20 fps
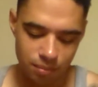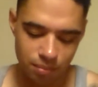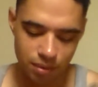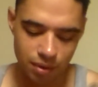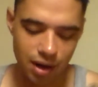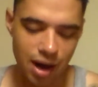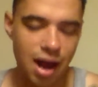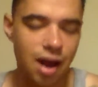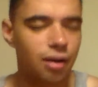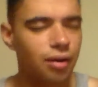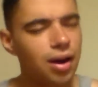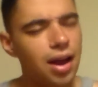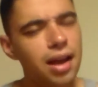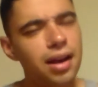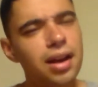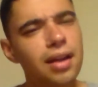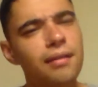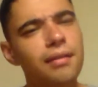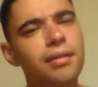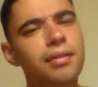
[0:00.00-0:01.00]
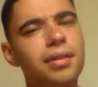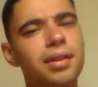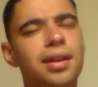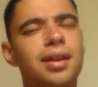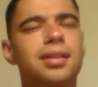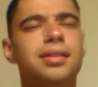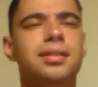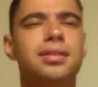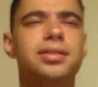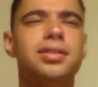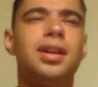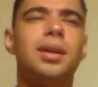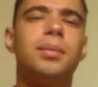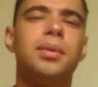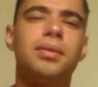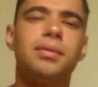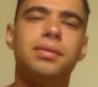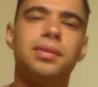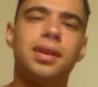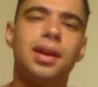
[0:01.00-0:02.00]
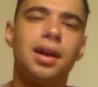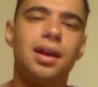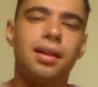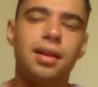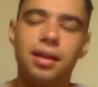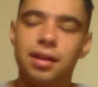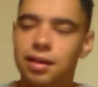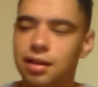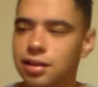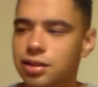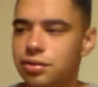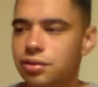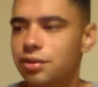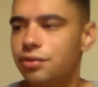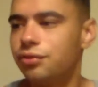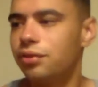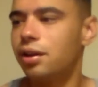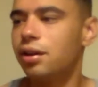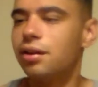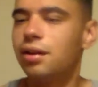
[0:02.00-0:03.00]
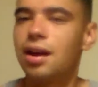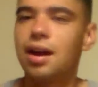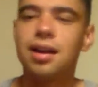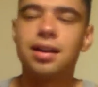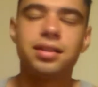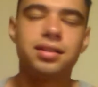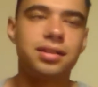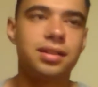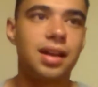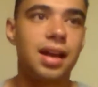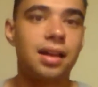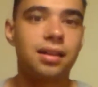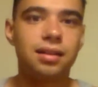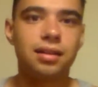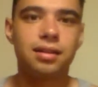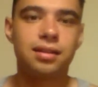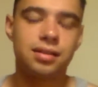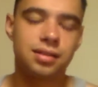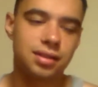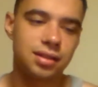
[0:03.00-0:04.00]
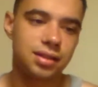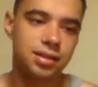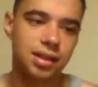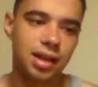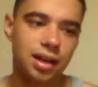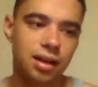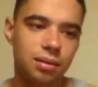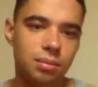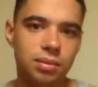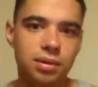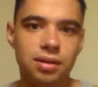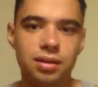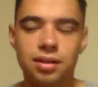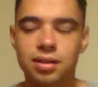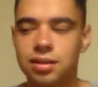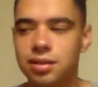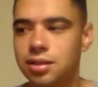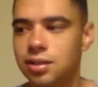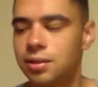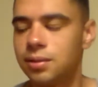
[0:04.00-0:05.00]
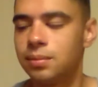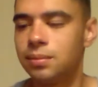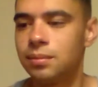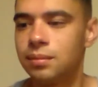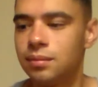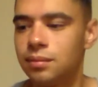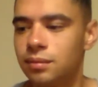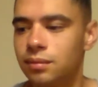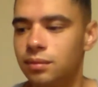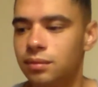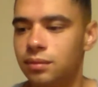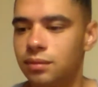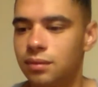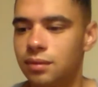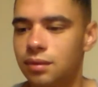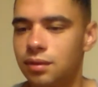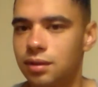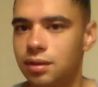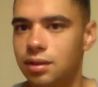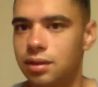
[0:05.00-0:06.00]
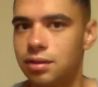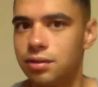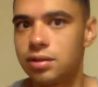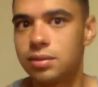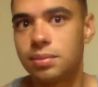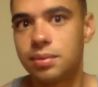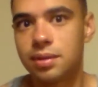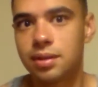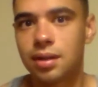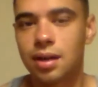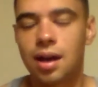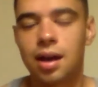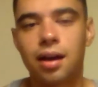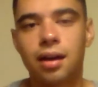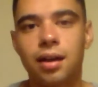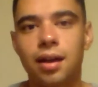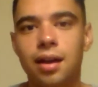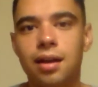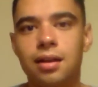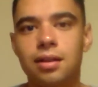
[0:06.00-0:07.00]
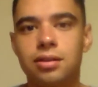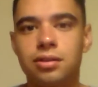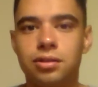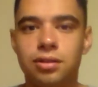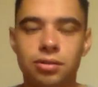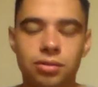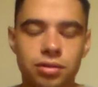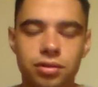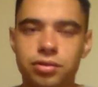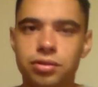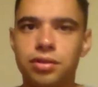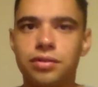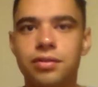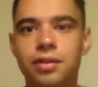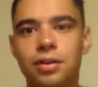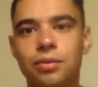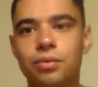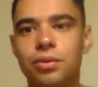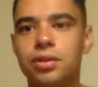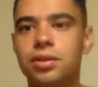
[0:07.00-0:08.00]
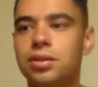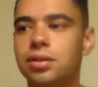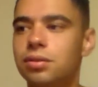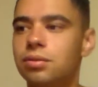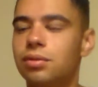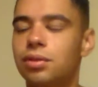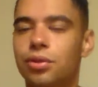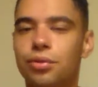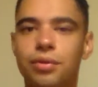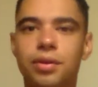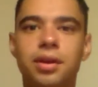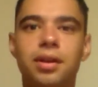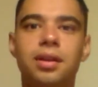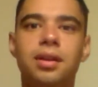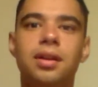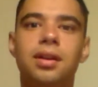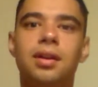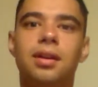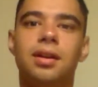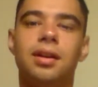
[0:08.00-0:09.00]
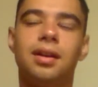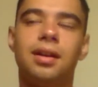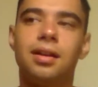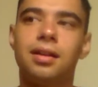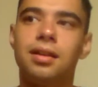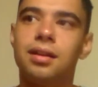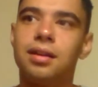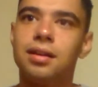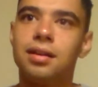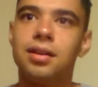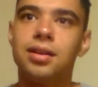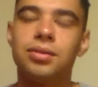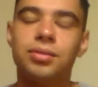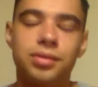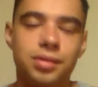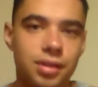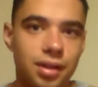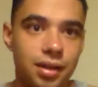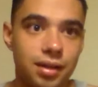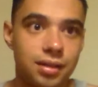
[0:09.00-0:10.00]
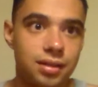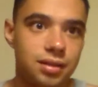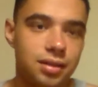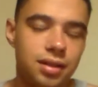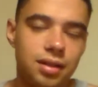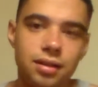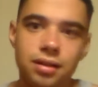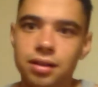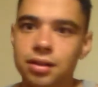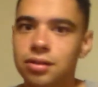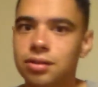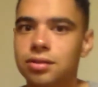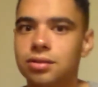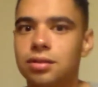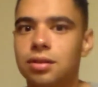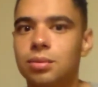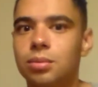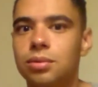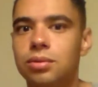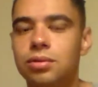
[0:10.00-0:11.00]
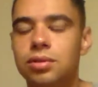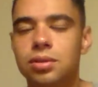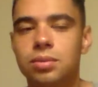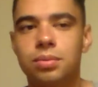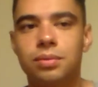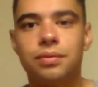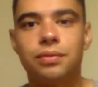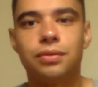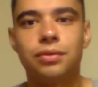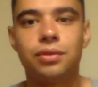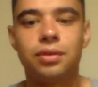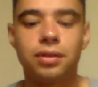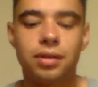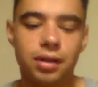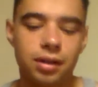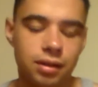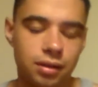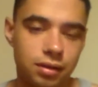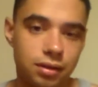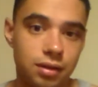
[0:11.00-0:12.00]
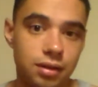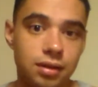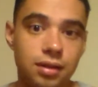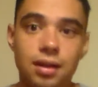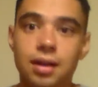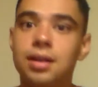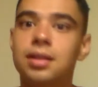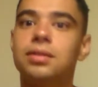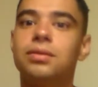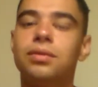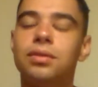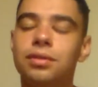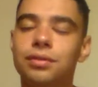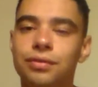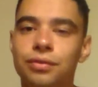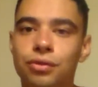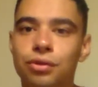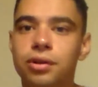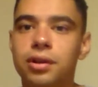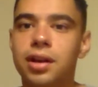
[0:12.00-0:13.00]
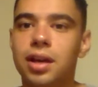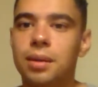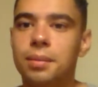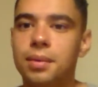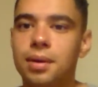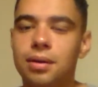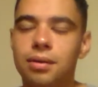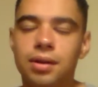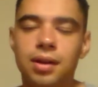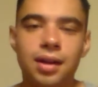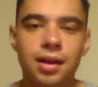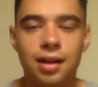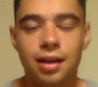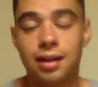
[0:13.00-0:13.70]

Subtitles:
But I don't know, I never really got the excitement with that. Like, Street Fighter, honestly, I think it's exciting because there's been the hiatus. You know, there's Street Fighter 1, 2, and 3, and then there's like 10 years almost before like the next one, 4, came out.